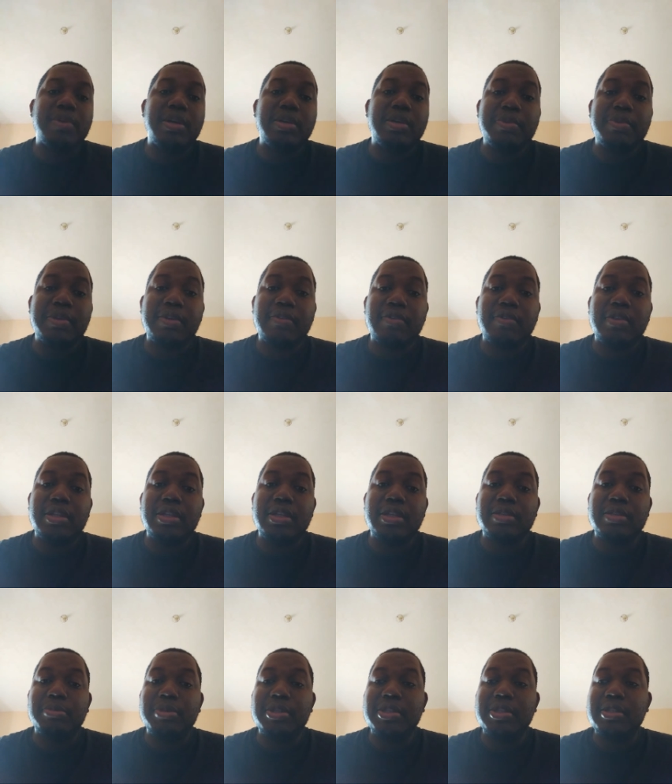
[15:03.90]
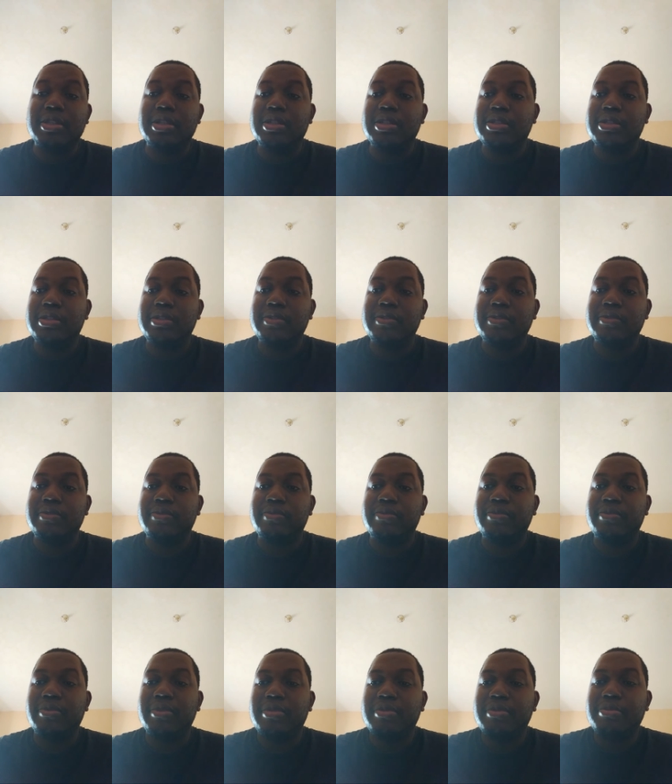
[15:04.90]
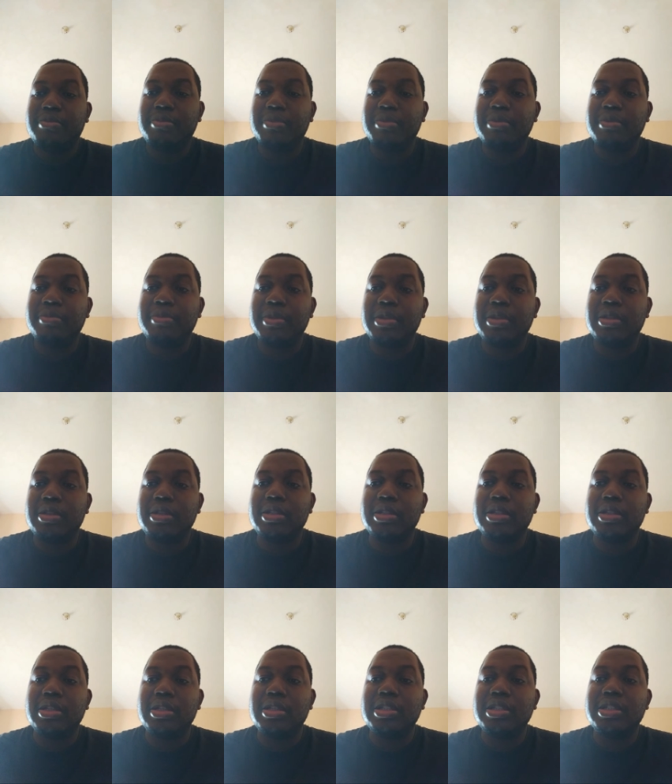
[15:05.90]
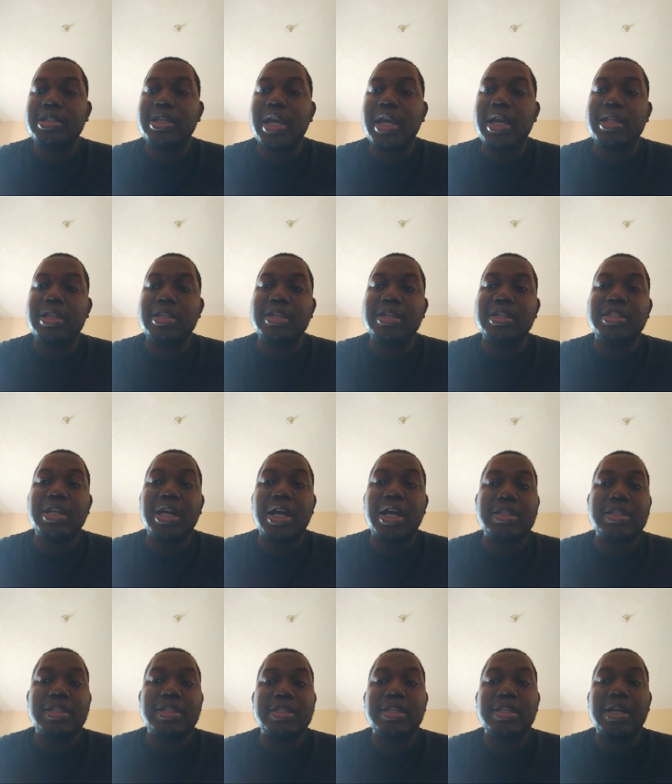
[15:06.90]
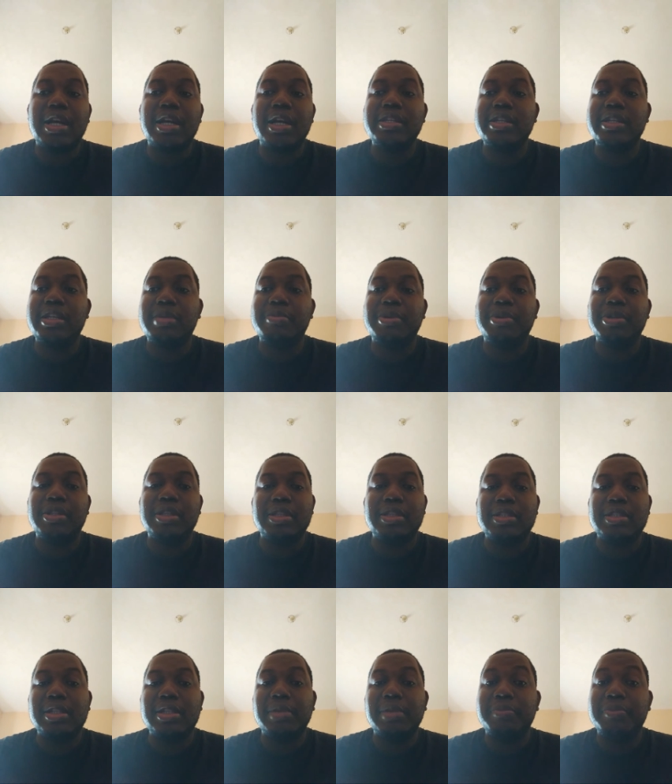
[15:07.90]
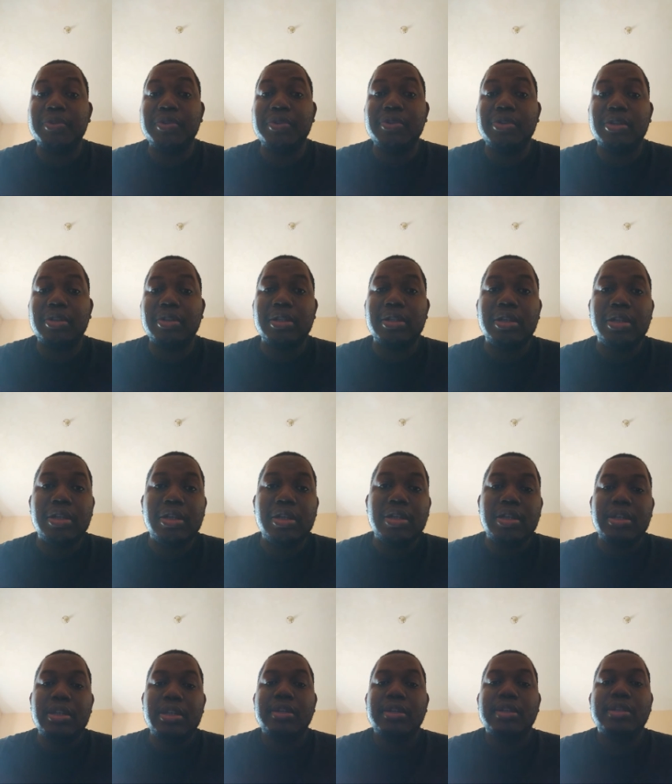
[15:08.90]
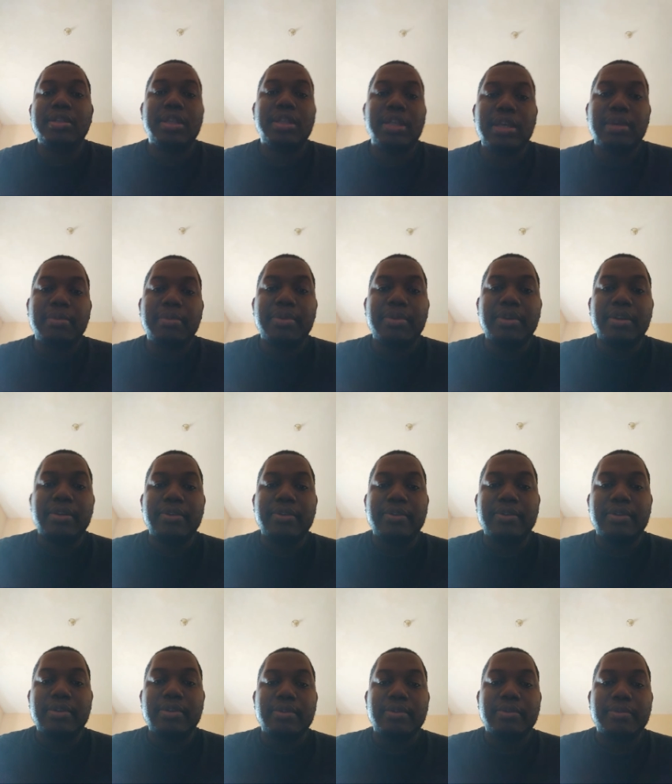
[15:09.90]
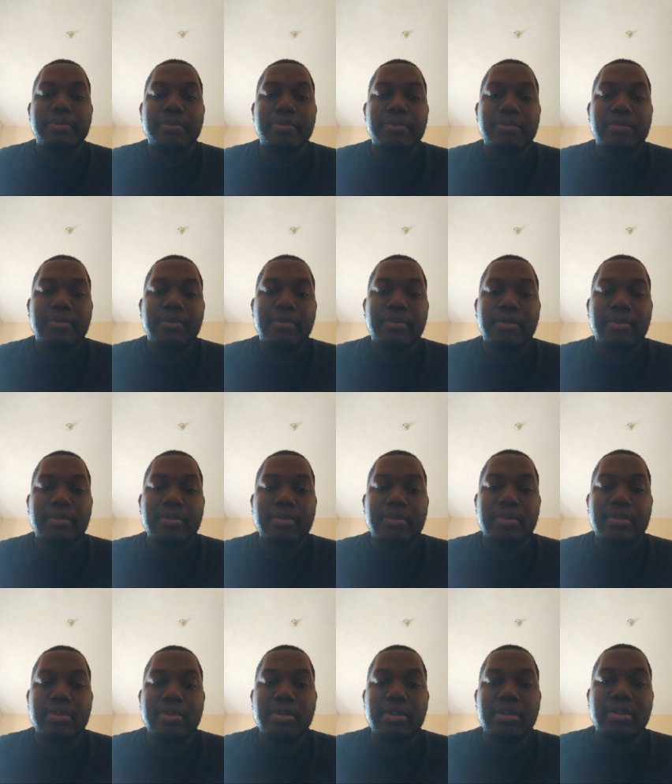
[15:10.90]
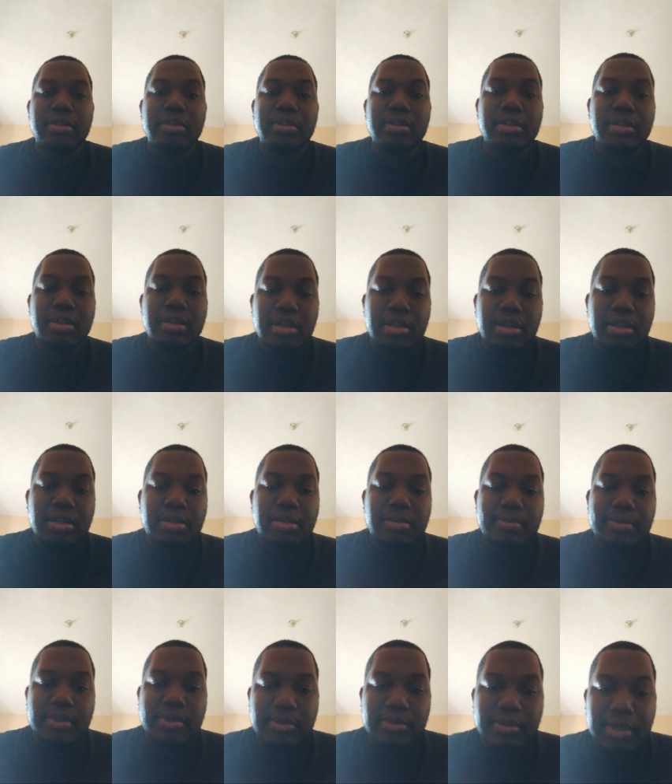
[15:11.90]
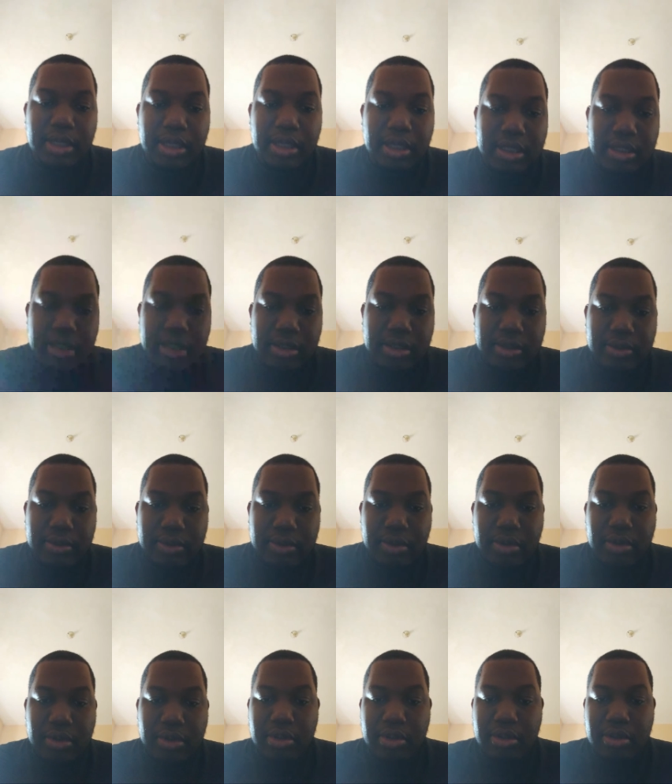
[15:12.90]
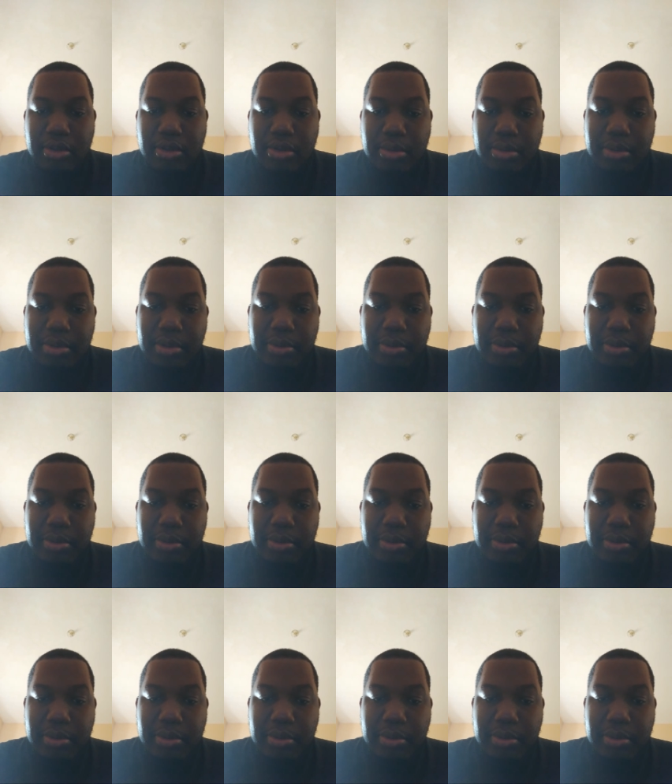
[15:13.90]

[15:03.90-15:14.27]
week release business, your chances are there, but it's slim to none. Same way. So that's the way I say. How do you come up